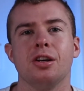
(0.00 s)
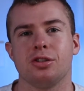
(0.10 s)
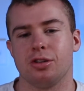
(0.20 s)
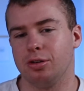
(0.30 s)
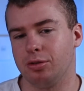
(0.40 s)

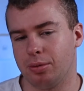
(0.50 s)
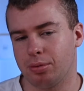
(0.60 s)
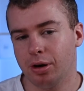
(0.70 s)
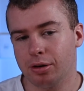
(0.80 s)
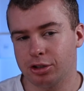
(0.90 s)
So the
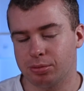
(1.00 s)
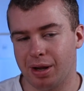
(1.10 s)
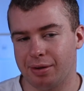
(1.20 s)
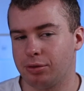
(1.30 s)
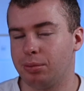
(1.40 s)
brokerage
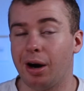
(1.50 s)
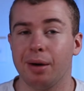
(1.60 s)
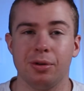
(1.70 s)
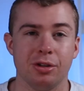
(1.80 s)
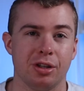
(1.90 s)
platform
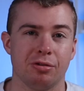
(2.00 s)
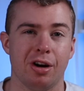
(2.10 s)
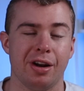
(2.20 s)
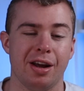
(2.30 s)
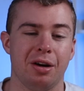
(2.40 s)
I'm using
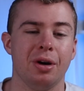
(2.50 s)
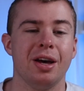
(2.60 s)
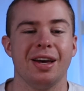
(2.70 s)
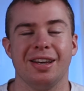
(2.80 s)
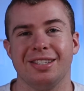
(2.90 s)
right now
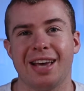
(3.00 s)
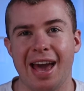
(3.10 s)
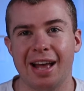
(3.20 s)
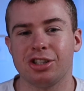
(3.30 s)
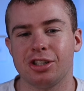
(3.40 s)
is Hatch,